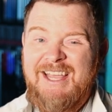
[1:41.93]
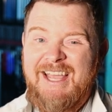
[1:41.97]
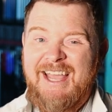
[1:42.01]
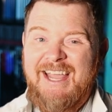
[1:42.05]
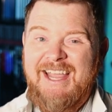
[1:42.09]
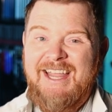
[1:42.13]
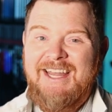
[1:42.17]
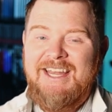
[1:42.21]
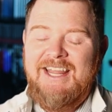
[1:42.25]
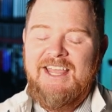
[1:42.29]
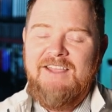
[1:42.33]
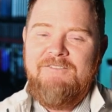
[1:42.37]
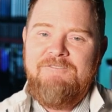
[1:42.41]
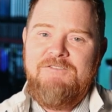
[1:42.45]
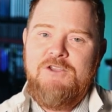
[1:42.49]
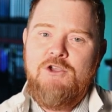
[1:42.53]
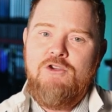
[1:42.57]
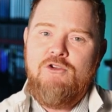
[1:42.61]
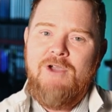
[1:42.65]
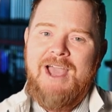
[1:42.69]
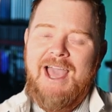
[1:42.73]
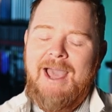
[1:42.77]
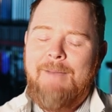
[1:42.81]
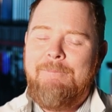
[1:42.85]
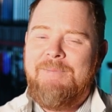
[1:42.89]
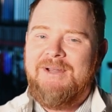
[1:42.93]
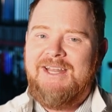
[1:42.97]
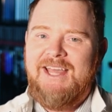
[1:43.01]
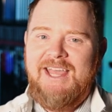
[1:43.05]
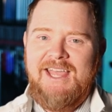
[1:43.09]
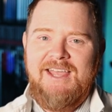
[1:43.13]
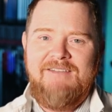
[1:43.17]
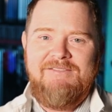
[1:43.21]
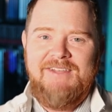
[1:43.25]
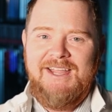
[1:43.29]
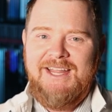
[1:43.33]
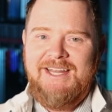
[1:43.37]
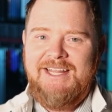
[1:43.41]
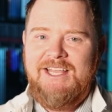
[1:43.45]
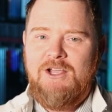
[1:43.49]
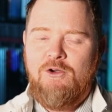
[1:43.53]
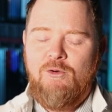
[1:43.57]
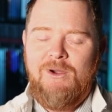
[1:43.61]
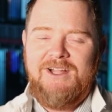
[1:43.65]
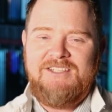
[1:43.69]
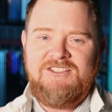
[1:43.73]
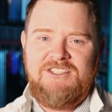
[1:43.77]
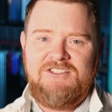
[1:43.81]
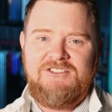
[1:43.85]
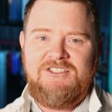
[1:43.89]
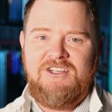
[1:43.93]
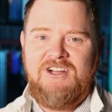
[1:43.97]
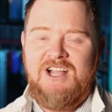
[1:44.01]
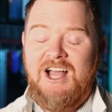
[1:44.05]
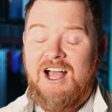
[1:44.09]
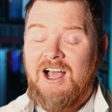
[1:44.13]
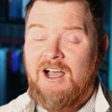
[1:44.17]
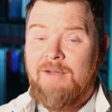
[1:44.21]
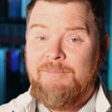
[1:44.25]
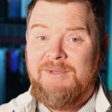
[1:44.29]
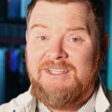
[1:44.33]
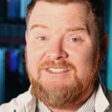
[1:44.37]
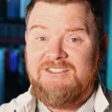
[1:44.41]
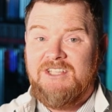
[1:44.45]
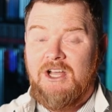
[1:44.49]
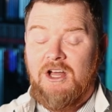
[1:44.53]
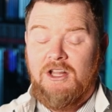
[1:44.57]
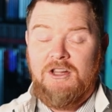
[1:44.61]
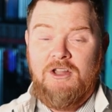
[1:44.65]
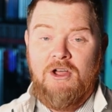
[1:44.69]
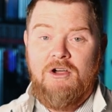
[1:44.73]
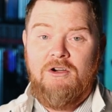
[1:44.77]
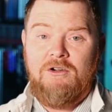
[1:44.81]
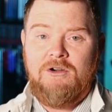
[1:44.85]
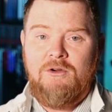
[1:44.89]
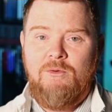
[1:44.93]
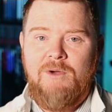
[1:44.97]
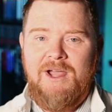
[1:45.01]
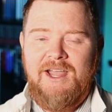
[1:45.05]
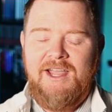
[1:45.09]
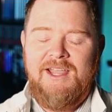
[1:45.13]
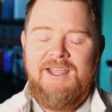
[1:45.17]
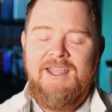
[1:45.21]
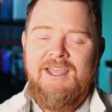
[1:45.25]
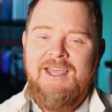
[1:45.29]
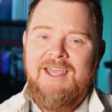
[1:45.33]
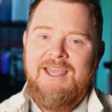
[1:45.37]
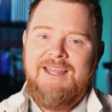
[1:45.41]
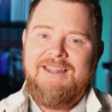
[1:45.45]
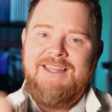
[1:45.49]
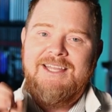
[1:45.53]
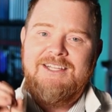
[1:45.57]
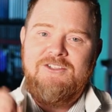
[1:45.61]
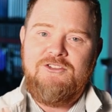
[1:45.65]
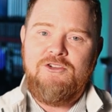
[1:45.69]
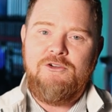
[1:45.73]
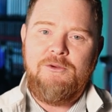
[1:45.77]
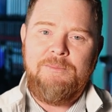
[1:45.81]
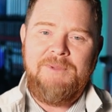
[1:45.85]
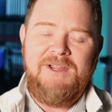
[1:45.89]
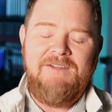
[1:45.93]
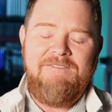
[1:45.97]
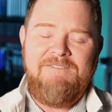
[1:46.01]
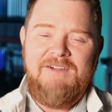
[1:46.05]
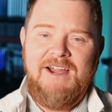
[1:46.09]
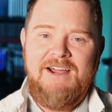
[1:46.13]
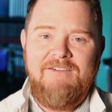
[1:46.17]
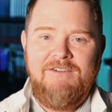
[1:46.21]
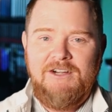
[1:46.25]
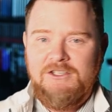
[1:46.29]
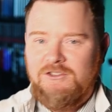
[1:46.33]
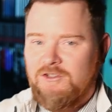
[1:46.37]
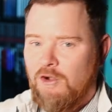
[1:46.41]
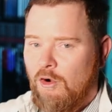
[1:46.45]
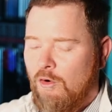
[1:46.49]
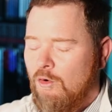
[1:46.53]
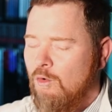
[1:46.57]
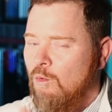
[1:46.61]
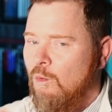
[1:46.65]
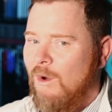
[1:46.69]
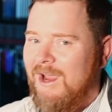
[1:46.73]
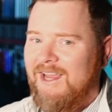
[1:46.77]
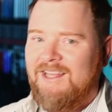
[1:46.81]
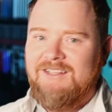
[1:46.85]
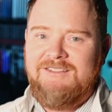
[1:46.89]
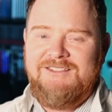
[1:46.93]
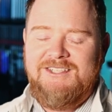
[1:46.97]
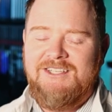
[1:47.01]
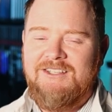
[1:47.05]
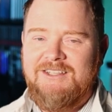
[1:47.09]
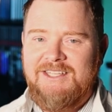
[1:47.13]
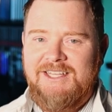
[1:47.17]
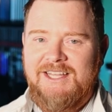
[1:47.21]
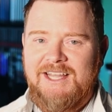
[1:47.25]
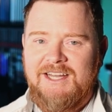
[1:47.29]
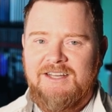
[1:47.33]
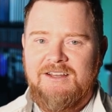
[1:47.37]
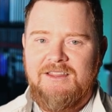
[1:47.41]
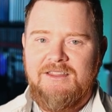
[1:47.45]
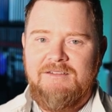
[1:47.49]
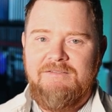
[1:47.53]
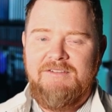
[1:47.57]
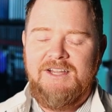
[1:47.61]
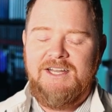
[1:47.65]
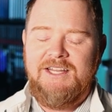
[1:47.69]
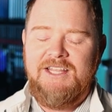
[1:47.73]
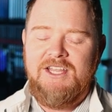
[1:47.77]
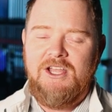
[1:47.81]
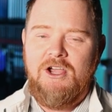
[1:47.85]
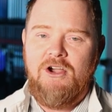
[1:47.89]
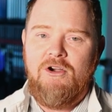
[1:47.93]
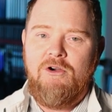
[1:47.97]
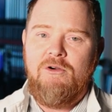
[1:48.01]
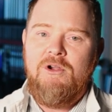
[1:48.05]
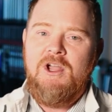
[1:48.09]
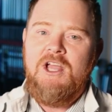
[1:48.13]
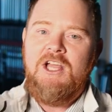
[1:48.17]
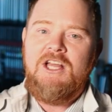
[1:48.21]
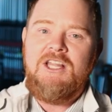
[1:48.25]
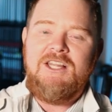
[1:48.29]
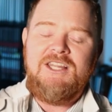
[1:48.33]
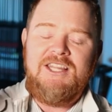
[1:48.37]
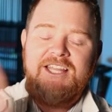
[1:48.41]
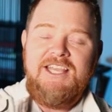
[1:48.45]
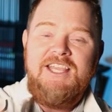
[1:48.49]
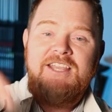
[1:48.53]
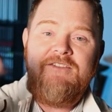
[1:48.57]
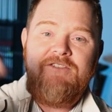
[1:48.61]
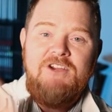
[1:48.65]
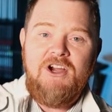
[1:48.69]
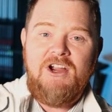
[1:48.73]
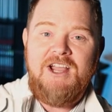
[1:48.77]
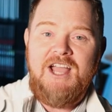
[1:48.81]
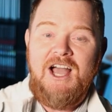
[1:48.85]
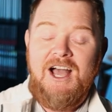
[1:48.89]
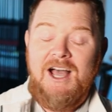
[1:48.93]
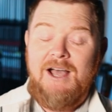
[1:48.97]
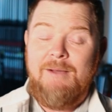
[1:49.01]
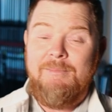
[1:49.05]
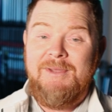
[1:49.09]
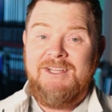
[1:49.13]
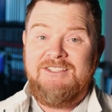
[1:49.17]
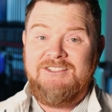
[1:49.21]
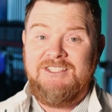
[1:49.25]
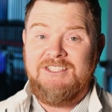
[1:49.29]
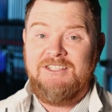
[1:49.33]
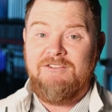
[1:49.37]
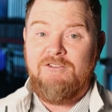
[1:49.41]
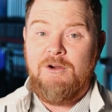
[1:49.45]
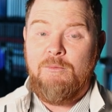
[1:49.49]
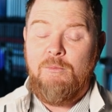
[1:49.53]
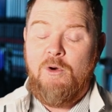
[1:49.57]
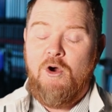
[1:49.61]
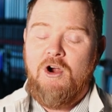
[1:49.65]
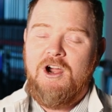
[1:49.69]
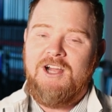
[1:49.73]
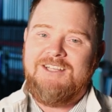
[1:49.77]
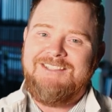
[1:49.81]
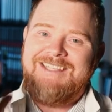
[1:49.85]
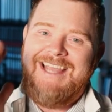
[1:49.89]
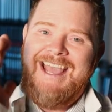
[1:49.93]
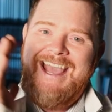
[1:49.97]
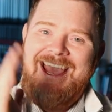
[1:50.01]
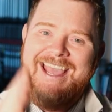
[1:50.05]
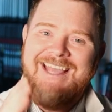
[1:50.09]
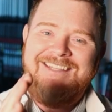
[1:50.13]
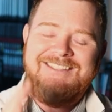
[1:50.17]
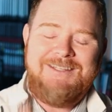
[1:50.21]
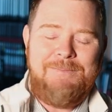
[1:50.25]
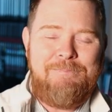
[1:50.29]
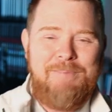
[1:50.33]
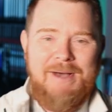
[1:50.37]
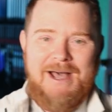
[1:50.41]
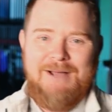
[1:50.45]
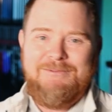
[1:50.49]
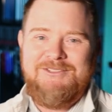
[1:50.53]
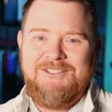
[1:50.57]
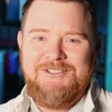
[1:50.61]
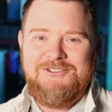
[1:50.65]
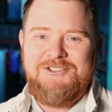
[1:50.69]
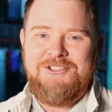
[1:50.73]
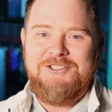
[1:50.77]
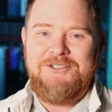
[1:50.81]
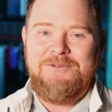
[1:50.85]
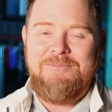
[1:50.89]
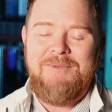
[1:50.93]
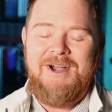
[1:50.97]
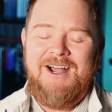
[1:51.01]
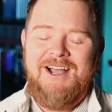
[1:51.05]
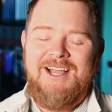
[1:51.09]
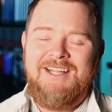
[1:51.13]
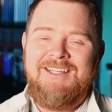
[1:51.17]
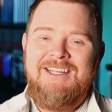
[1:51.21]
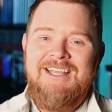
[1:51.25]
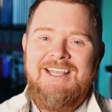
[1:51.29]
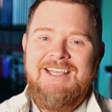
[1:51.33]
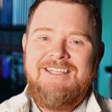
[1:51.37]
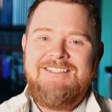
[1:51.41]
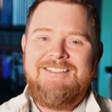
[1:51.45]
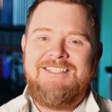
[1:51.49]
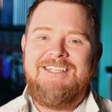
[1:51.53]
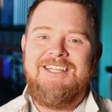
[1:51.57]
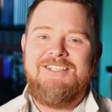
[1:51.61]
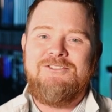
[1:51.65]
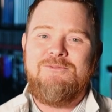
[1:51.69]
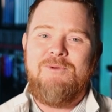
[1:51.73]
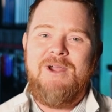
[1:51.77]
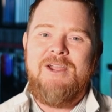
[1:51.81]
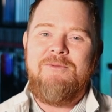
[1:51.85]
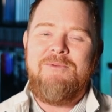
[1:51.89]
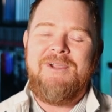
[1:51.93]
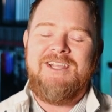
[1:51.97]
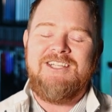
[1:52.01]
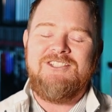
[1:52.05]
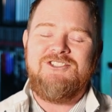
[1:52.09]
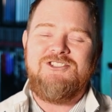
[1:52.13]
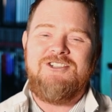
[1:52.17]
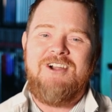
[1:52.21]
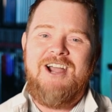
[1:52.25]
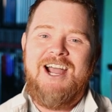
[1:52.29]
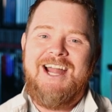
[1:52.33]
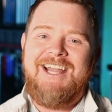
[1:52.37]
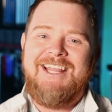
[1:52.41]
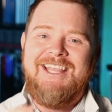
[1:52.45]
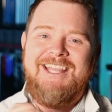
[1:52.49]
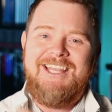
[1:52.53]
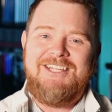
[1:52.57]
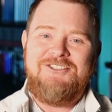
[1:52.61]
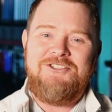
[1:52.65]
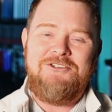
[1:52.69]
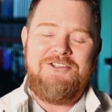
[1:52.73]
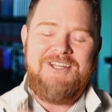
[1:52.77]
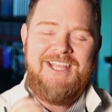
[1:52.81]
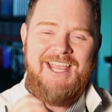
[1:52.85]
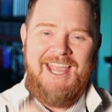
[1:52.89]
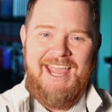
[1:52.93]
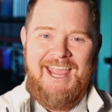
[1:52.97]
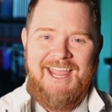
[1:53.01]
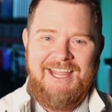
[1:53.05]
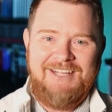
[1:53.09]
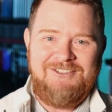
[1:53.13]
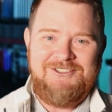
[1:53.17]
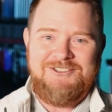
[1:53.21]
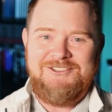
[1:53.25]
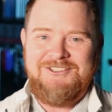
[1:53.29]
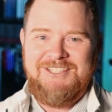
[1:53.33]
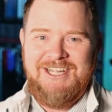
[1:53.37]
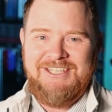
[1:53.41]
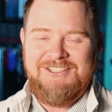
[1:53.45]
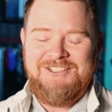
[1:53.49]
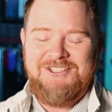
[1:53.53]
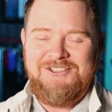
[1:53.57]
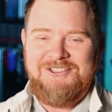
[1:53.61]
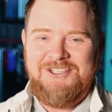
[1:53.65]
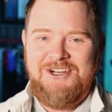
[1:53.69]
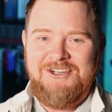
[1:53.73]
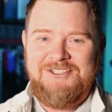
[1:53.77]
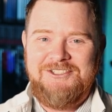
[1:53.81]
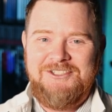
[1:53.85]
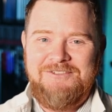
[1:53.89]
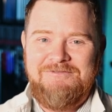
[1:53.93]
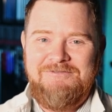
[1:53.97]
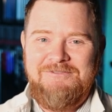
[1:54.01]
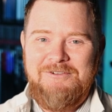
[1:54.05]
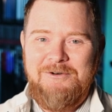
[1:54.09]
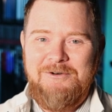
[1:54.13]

And if you happen to have any questions or comments along the way, then do me a favor. Don't wait until the end of the video. Leave your comments and the remarks as it pops into your mind, so this way we can try to get you the answers that you're searching